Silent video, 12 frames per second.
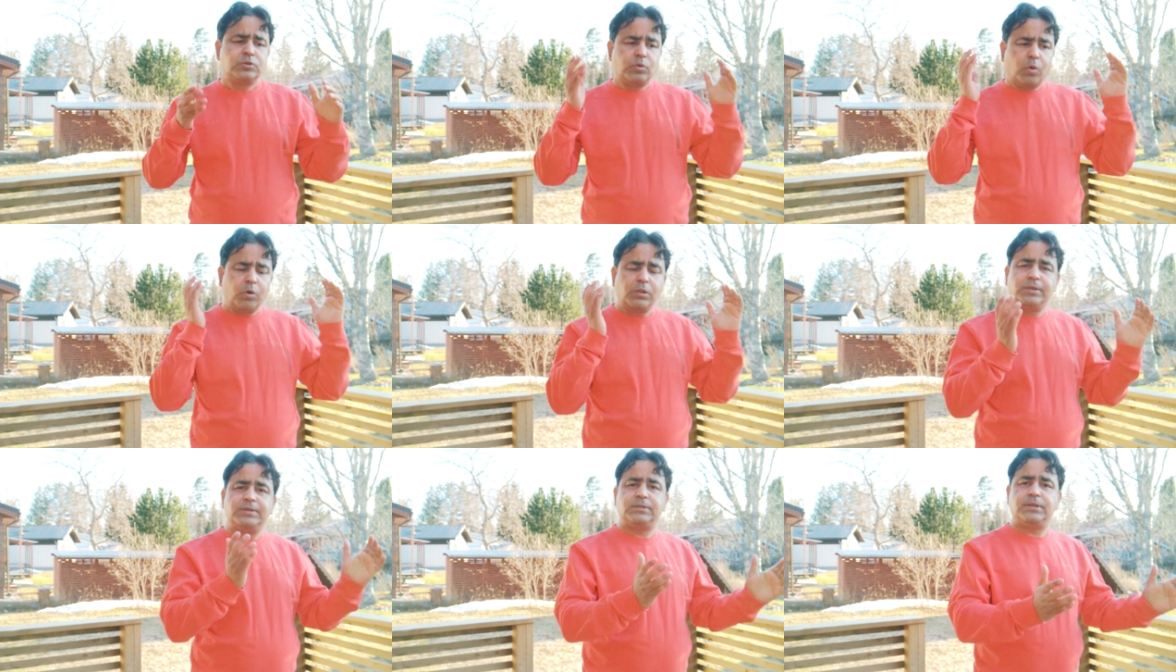So
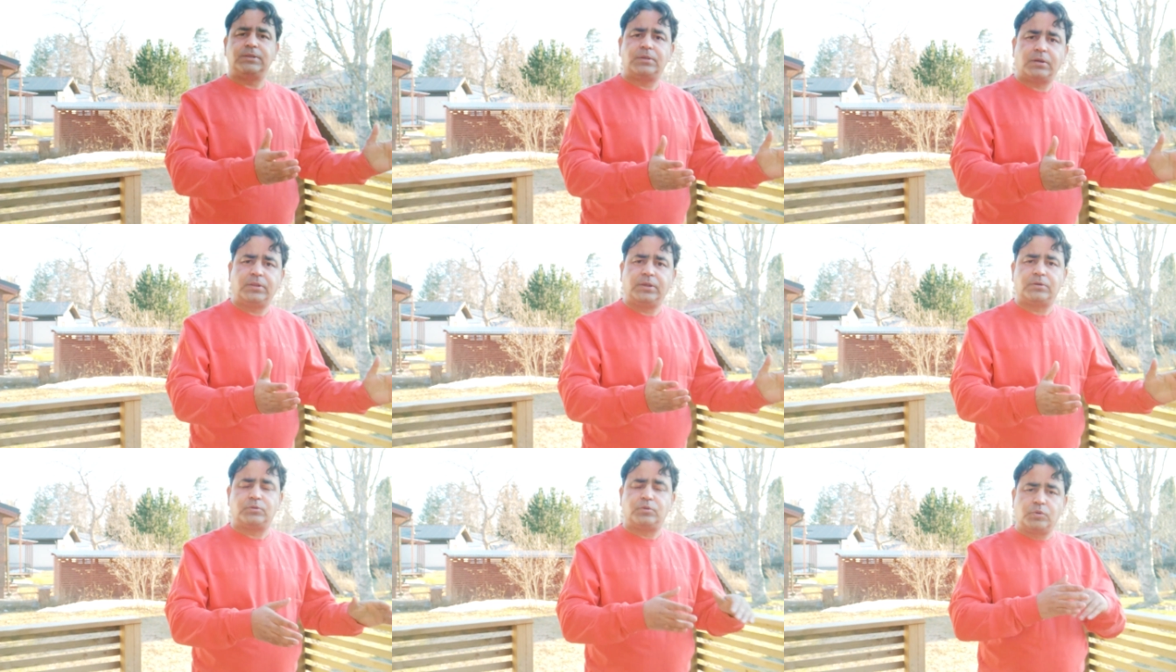all these things are
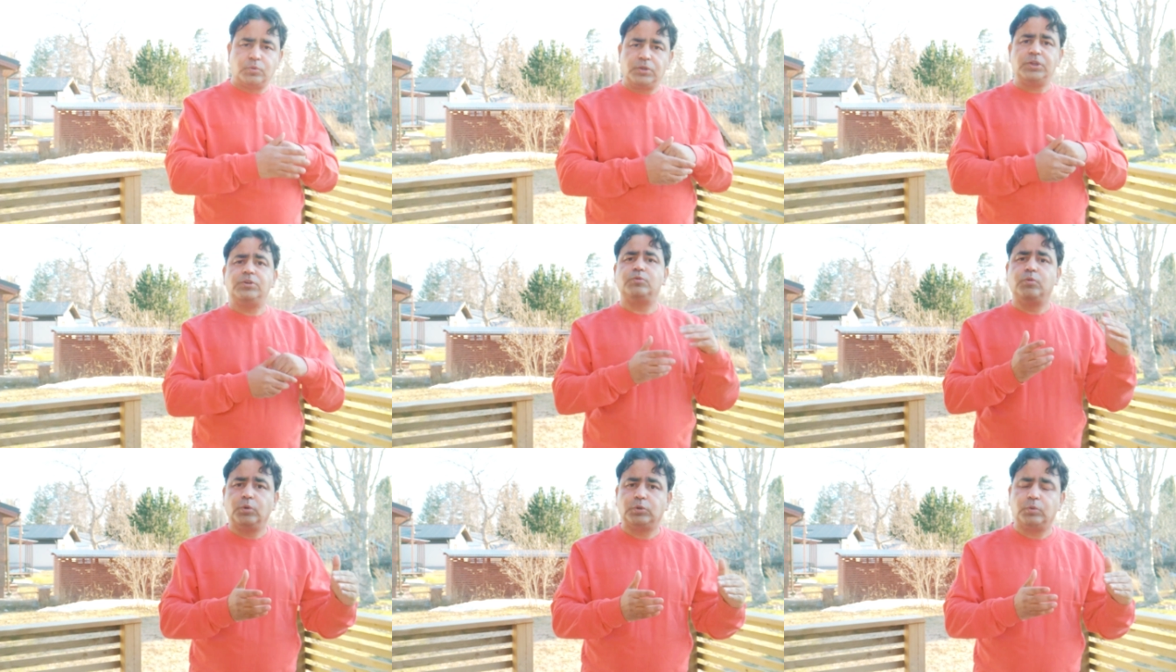there. So you need
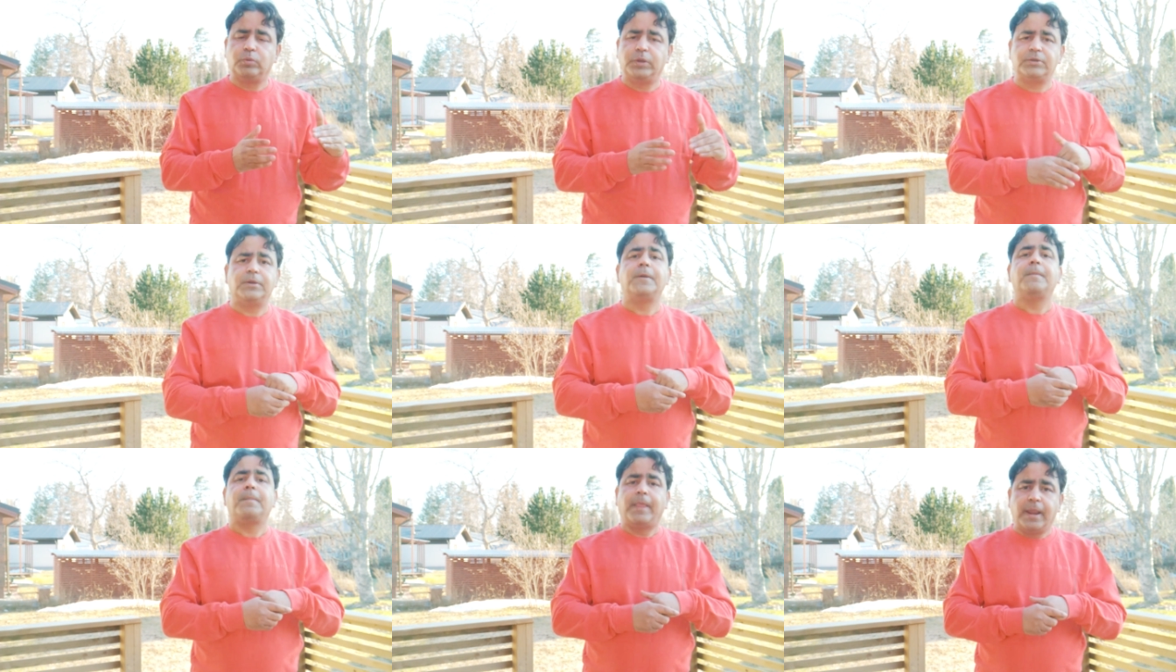to go through it,
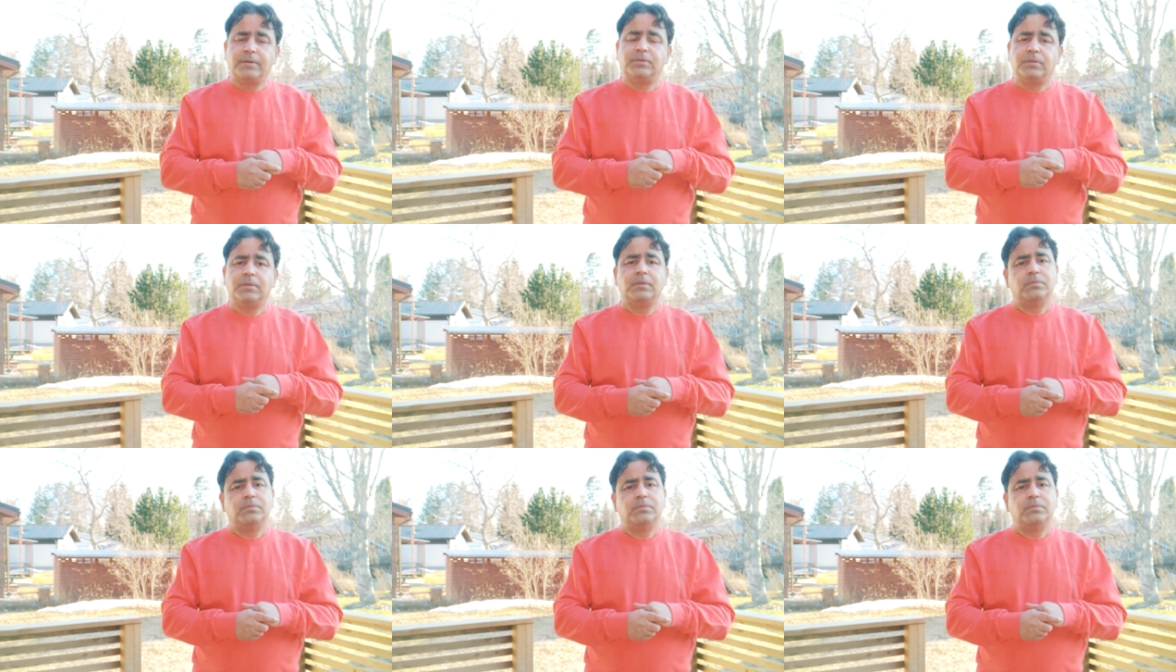and